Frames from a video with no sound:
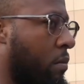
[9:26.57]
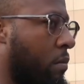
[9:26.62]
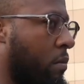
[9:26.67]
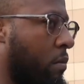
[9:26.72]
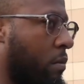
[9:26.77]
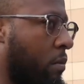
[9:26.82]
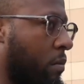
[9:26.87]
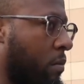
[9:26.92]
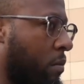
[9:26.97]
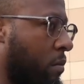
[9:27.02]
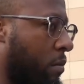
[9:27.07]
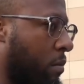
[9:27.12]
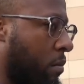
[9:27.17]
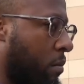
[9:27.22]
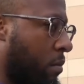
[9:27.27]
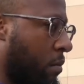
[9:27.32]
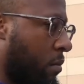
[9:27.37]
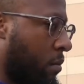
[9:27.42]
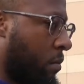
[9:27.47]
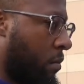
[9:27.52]

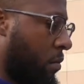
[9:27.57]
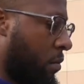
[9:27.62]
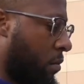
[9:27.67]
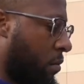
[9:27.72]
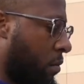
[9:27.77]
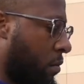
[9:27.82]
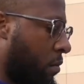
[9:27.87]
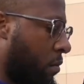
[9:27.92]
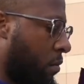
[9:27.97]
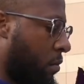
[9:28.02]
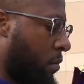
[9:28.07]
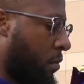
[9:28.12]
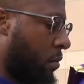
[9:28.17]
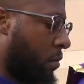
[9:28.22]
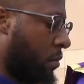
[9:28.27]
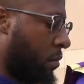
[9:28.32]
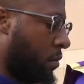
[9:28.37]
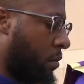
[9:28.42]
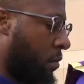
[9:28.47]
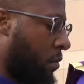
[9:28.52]

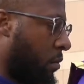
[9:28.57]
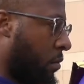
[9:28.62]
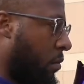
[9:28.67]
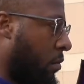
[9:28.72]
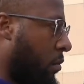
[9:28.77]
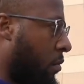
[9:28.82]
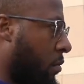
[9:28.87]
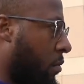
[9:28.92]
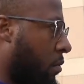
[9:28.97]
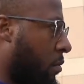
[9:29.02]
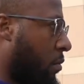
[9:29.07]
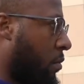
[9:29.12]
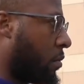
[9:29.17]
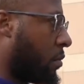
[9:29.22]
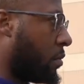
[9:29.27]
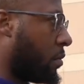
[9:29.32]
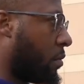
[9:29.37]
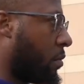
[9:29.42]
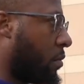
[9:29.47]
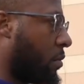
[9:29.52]

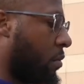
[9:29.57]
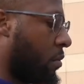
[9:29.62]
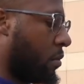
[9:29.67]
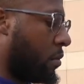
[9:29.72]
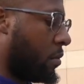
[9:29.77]
[no speech]